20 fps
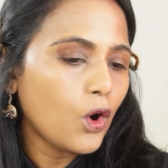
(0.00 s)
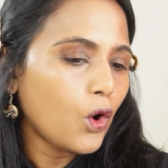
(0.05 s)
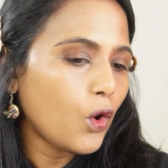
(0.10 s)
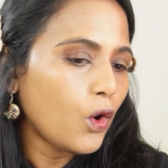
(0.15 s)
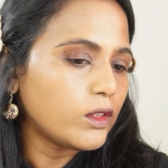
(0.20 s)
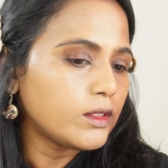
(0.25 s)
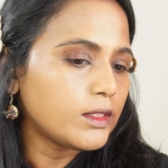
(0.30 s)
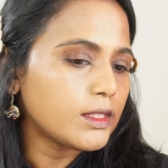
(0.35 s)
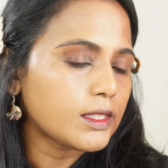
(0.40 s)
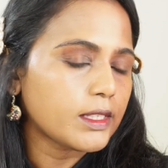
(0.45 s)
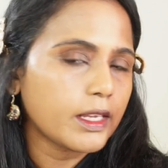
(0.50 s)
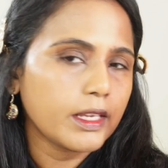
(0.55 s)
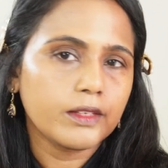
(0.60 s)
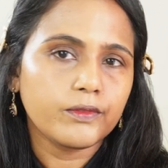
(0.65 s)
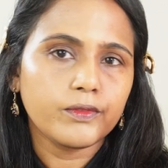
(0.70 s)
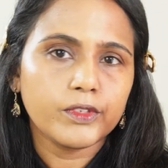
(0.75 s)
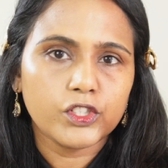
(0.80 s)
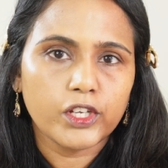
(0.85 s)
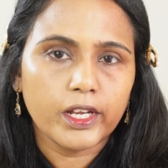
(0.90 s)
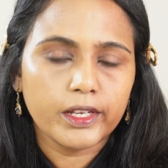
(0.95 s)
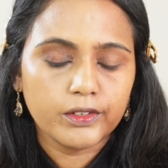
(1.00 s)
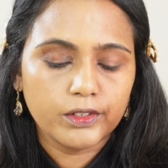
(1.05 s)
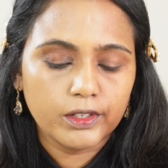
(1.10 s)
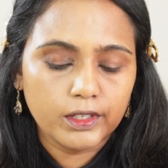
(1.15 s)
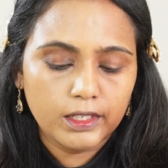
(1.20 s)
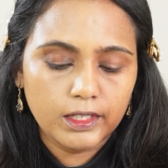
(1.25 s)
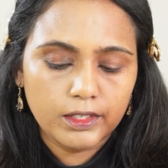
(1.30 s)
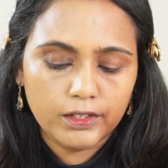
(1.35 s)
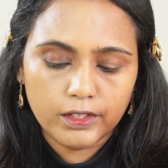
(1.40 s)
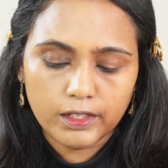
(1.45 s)
on the skin, which I
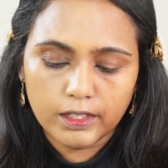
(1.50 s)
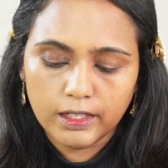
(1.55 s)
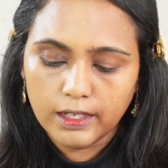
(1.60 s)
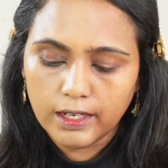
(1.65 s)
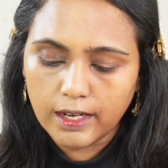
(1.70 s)
really